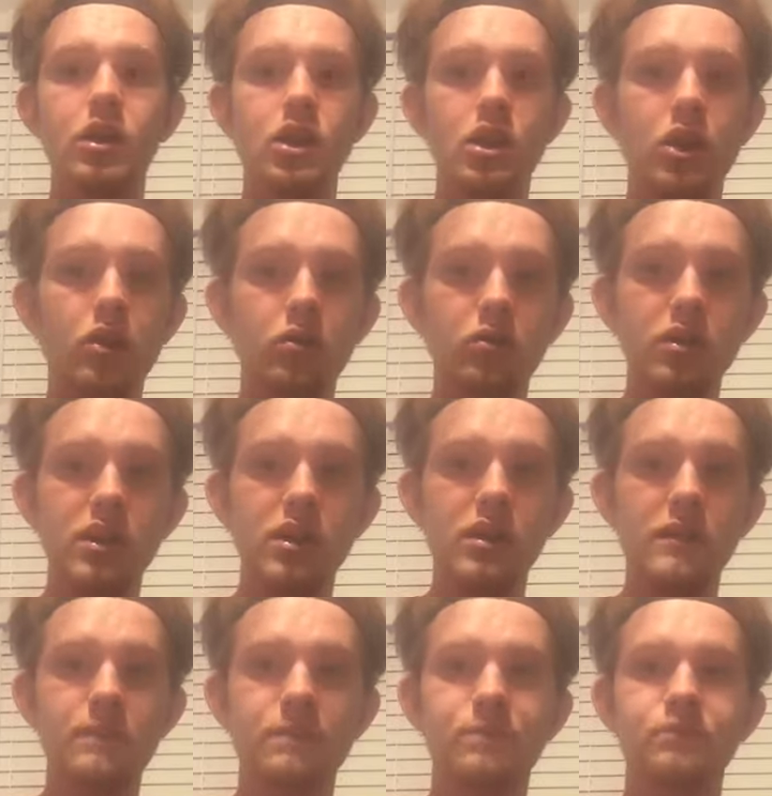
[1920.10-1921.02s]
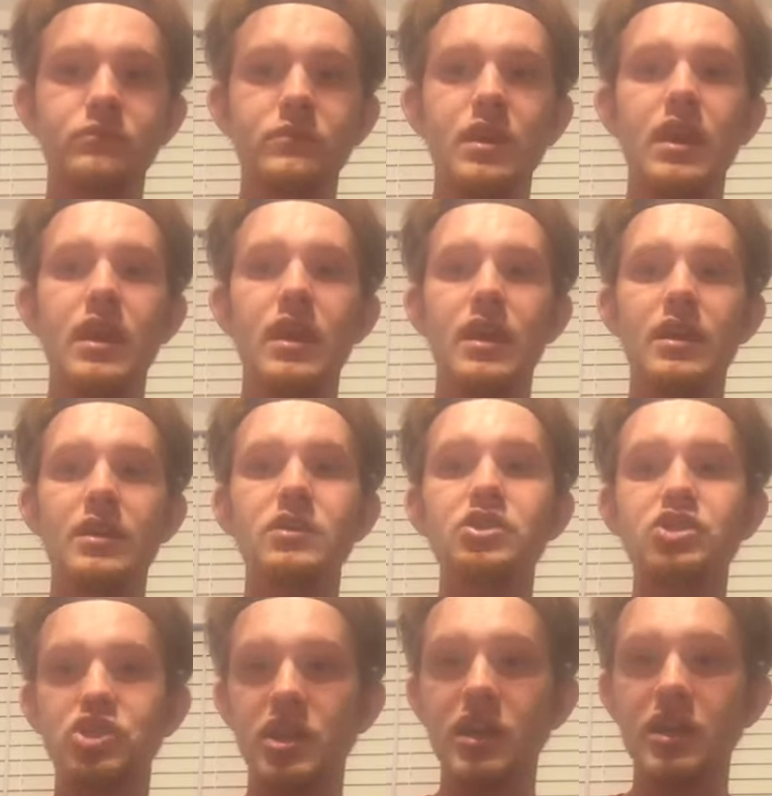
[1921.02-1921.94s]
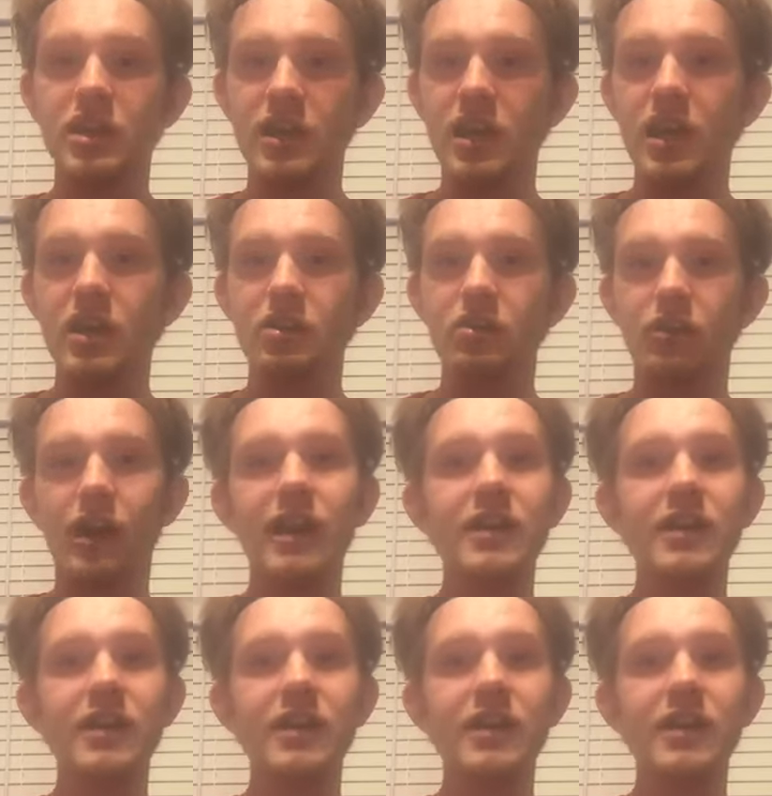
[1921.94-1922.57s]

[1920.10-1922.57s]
Cody and Jake Hager.